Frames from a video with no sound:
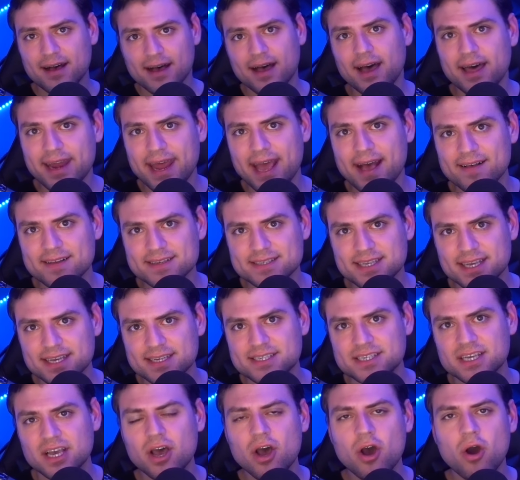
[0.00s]

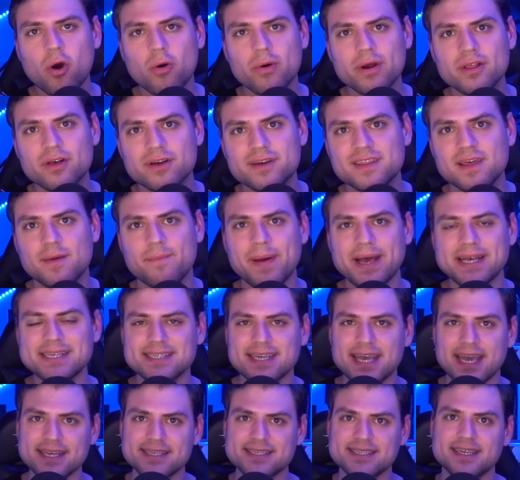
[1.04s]
analysis or we look at the best
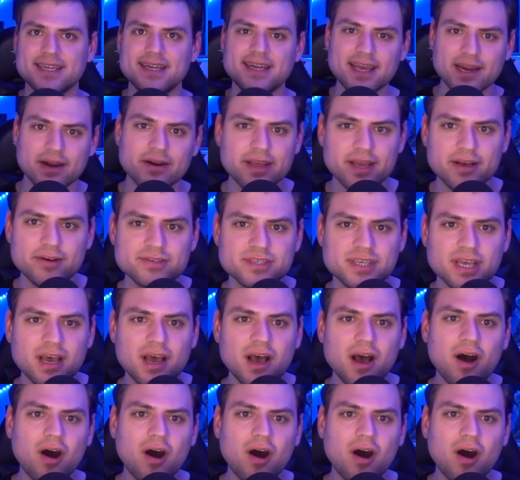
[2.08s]
case scenarios,